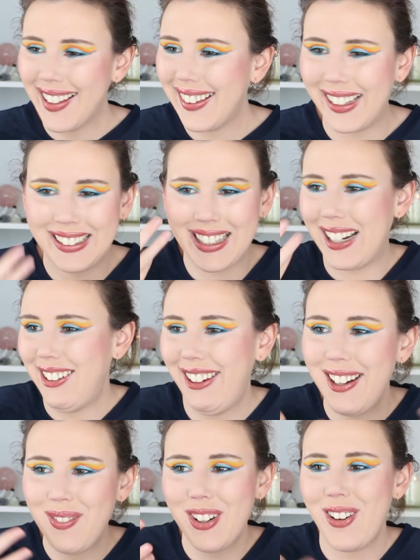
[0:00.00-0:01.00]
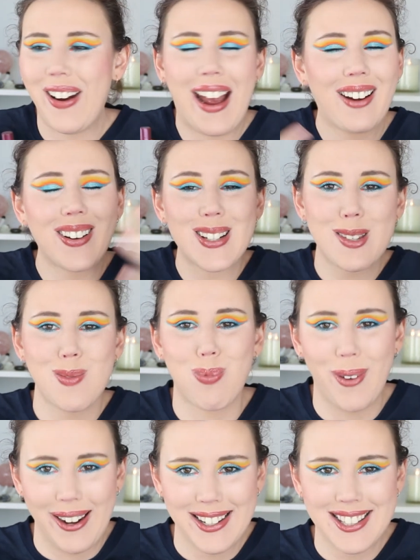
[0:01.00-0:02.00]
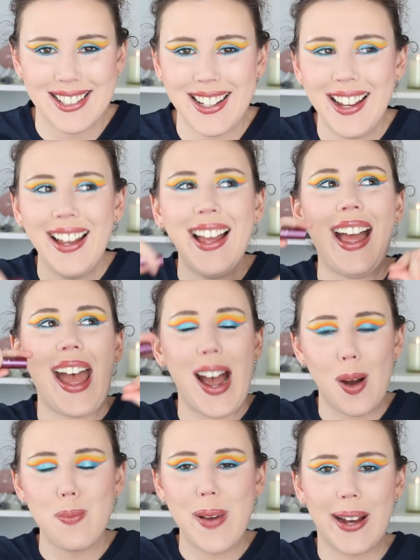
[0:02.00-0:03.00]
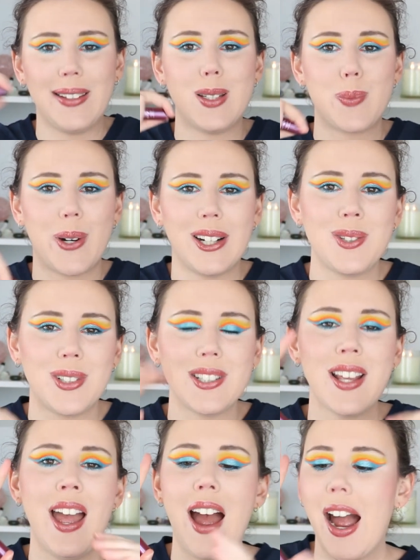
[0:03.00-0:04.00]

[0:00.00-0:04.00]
like, I don't even know how to express how bad this product was.